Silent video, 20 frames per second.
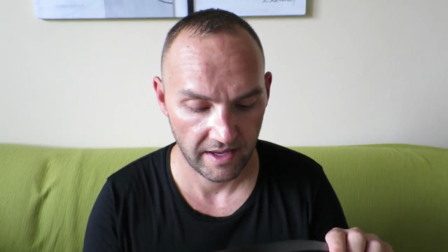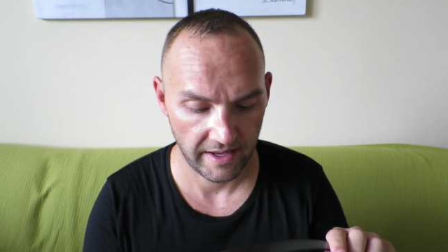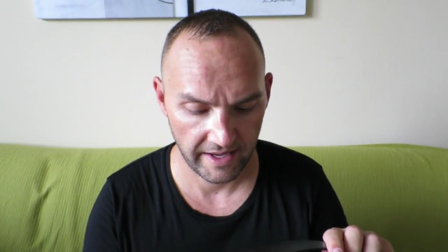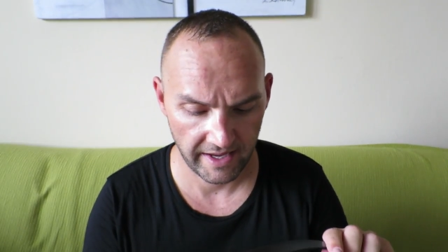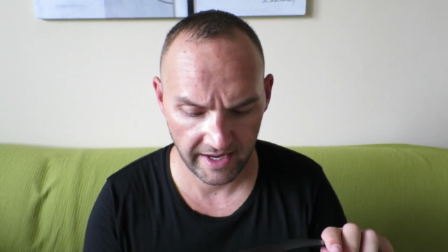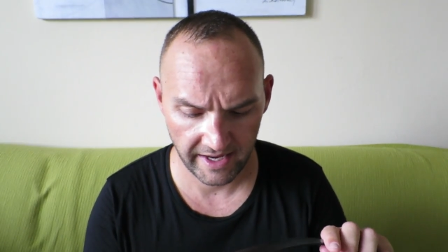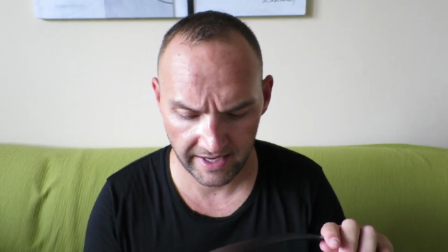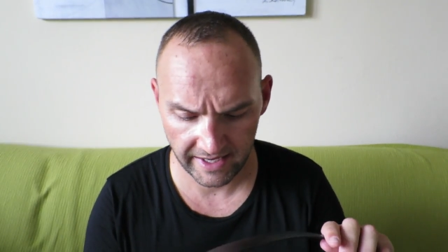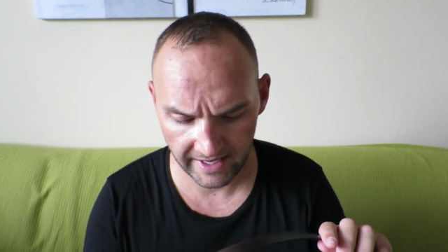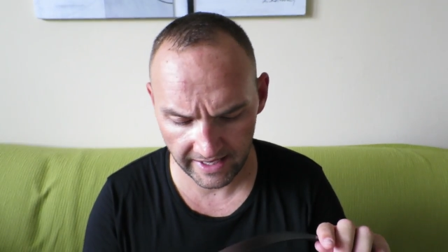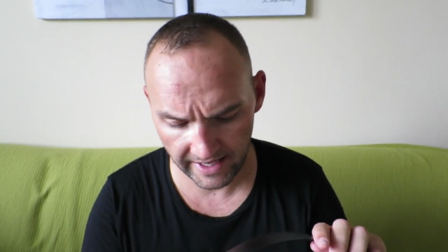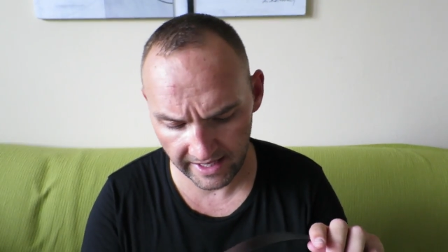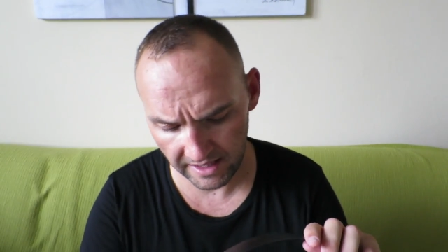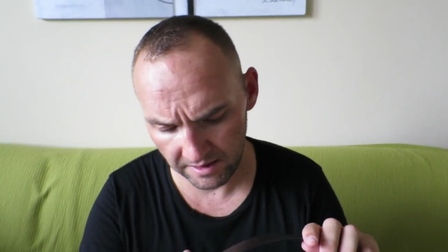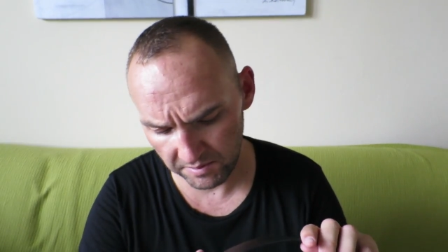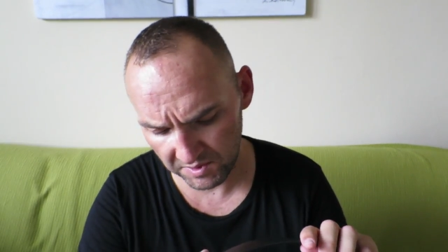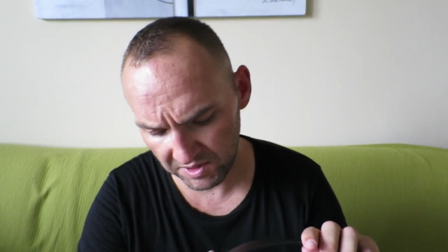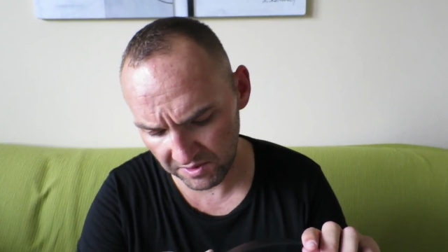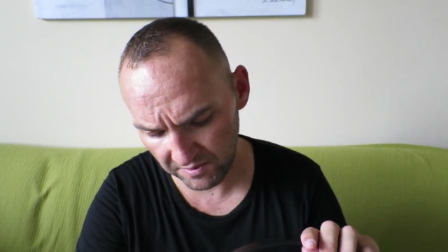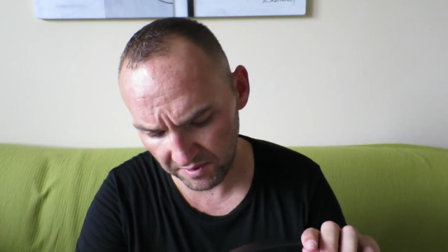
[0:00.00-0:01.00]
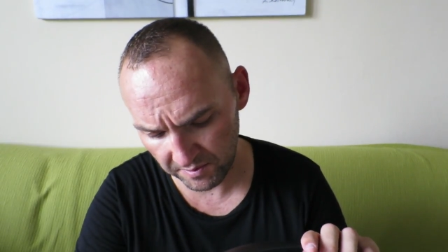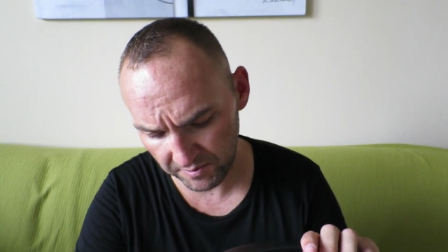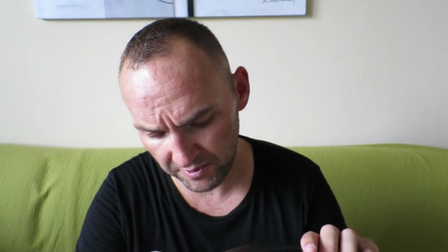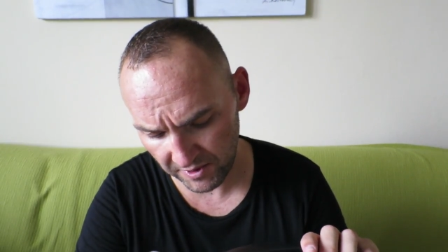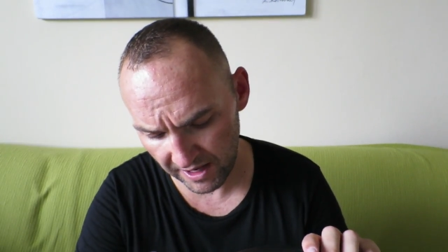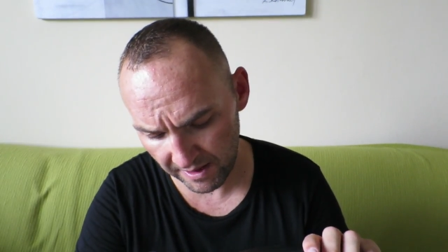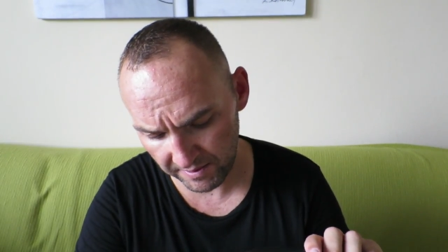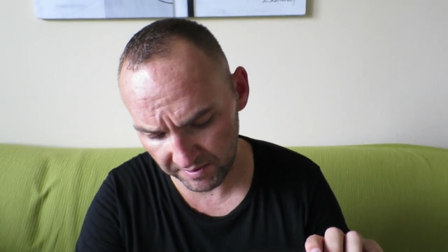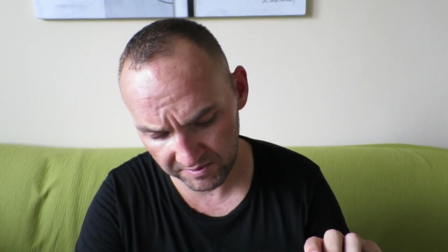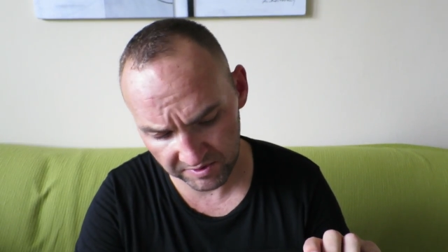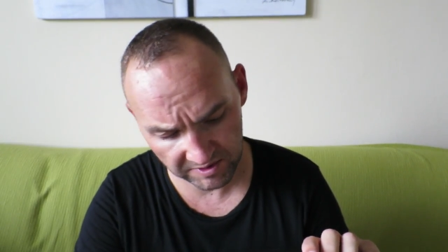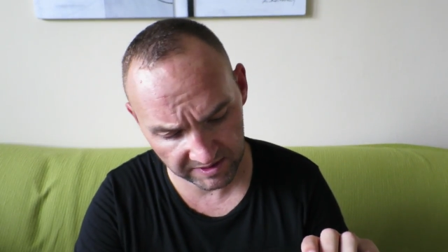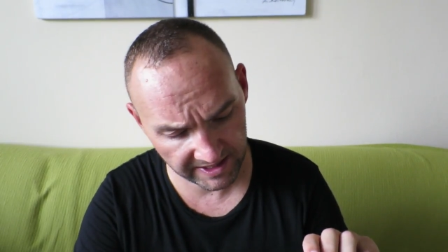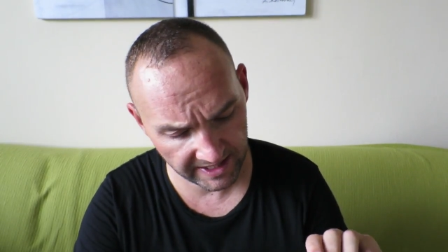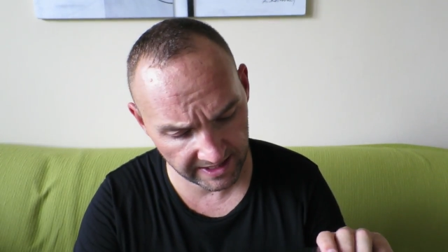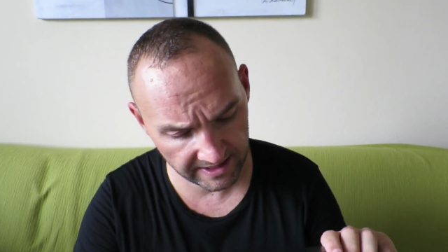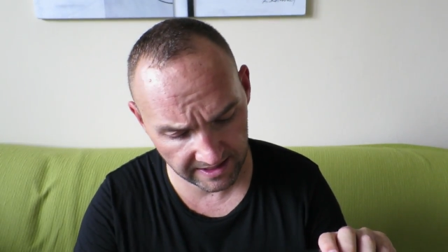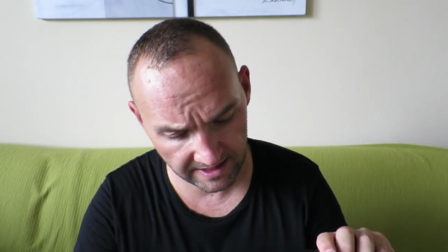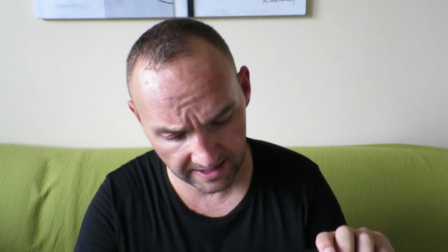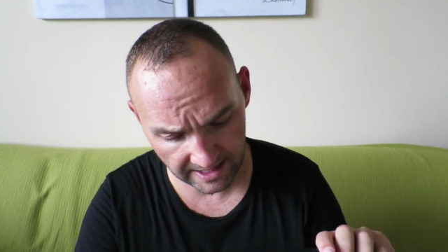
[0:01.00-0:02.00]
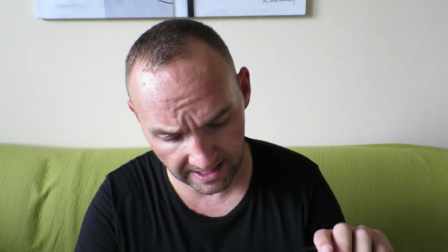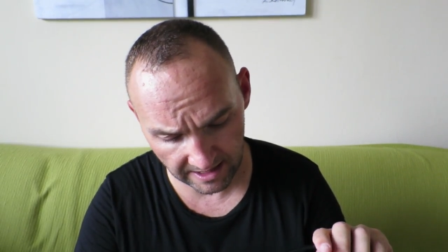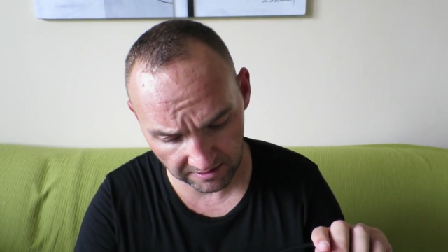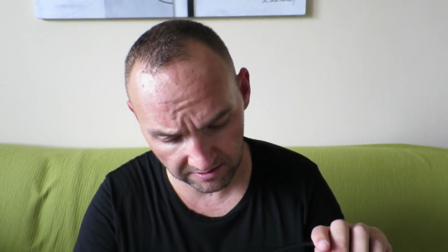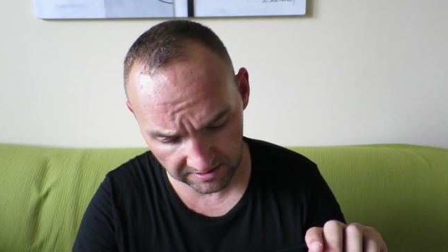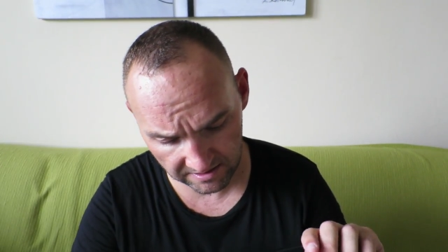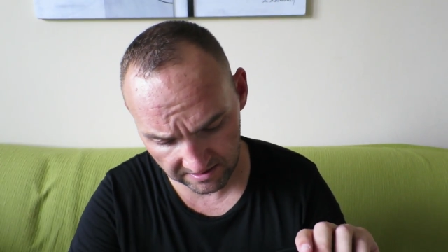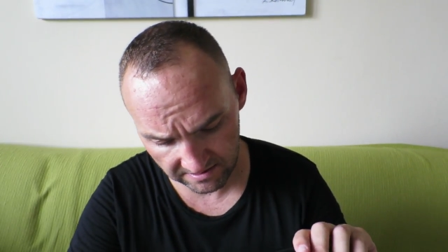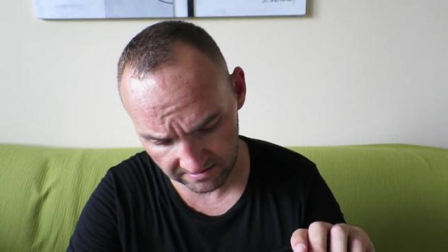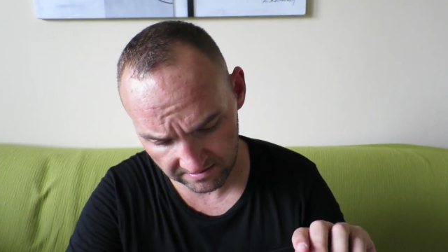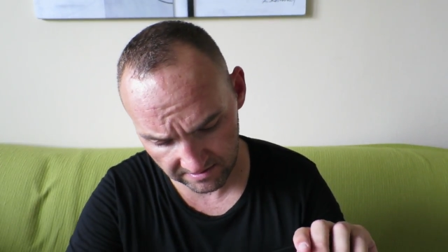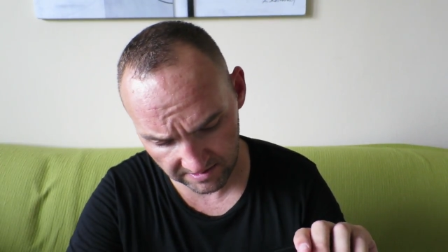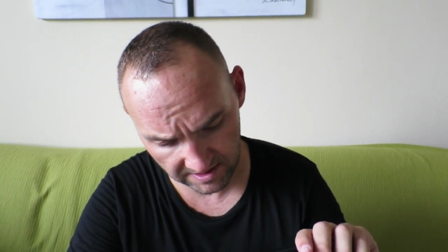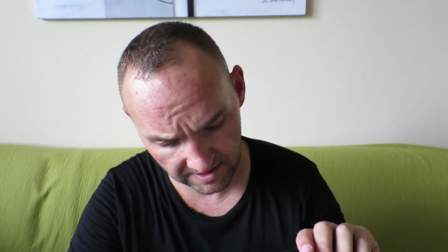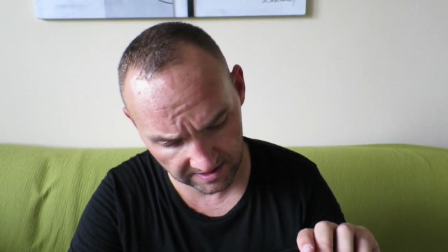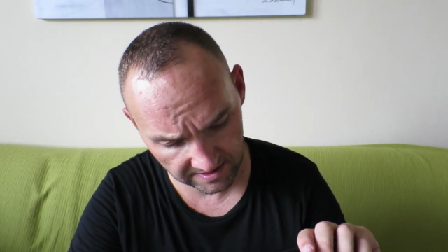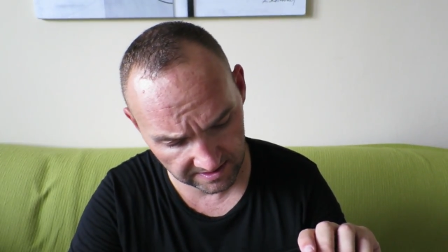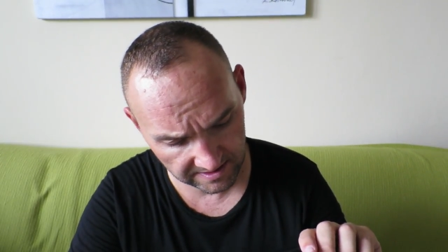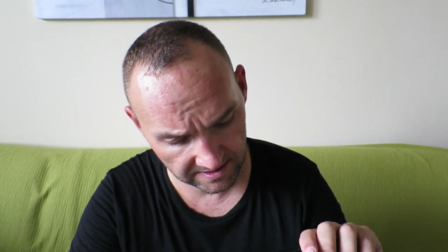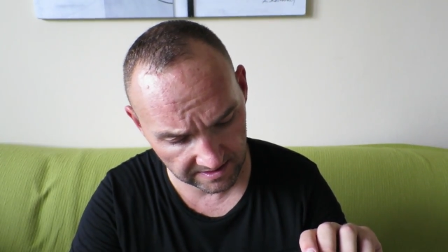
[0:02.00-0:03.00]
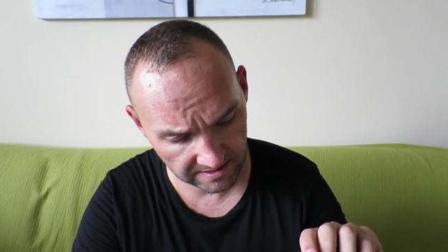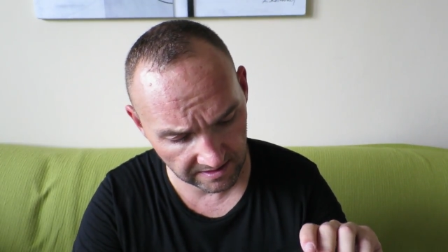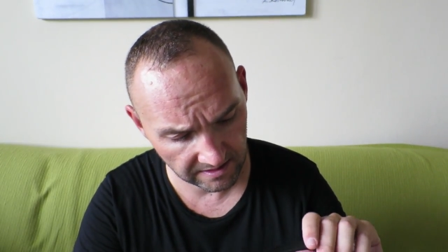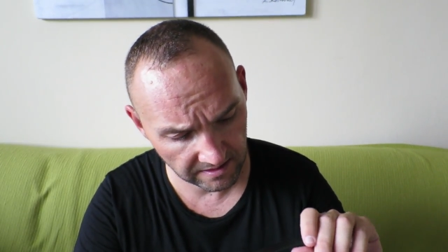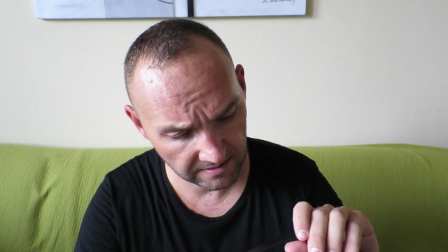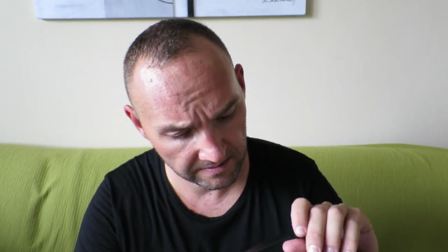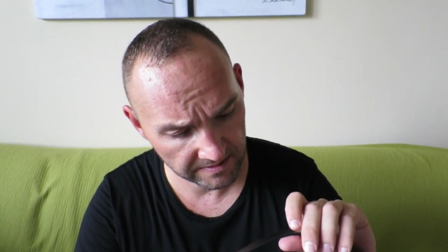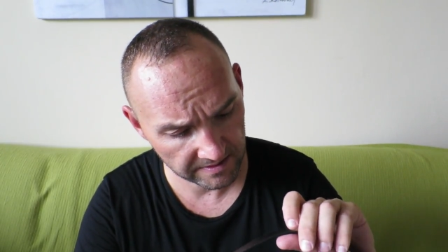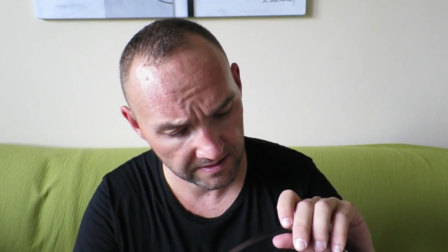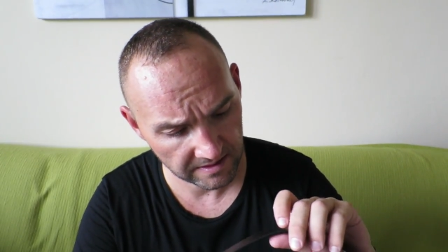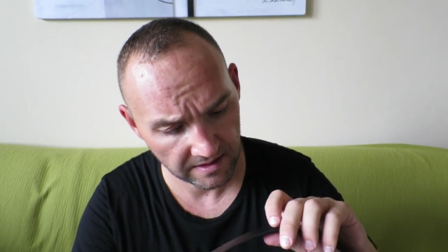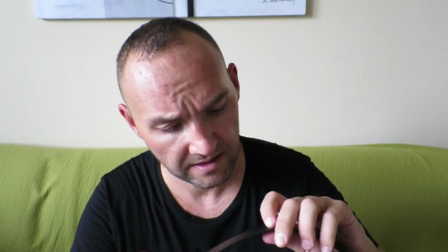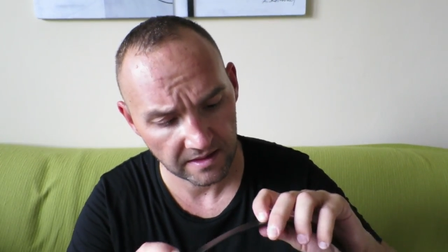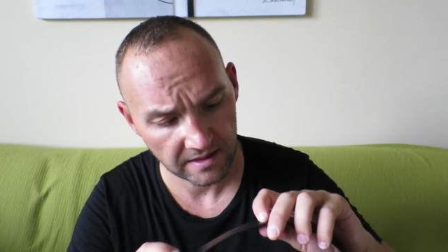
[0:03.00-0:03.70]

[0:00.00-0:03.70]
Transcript: And I had a bit of a problem to get it out, and it's still